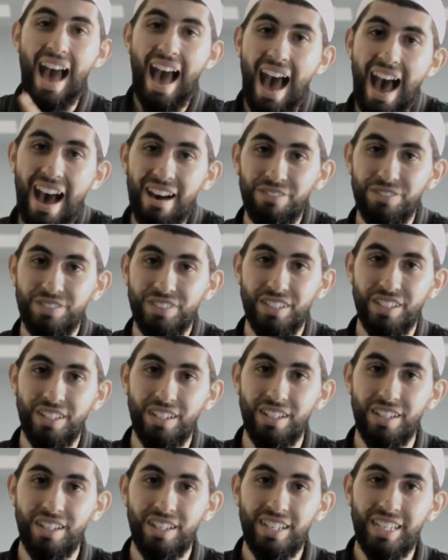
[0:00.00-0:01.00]

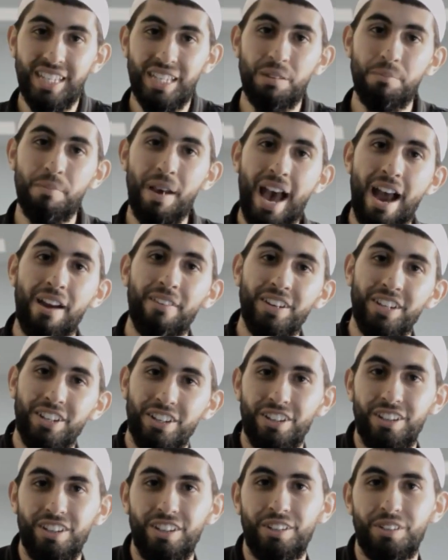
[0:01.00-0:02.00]
after he married
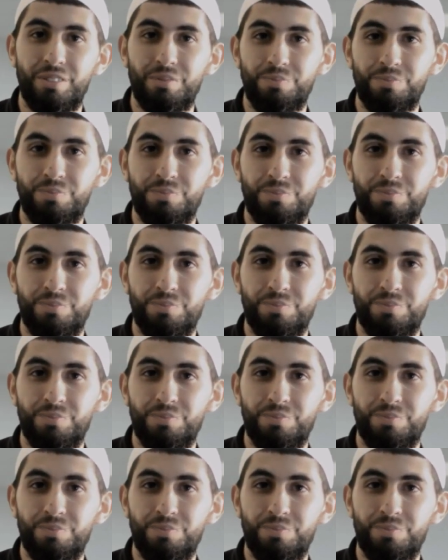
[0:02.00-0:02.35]
her.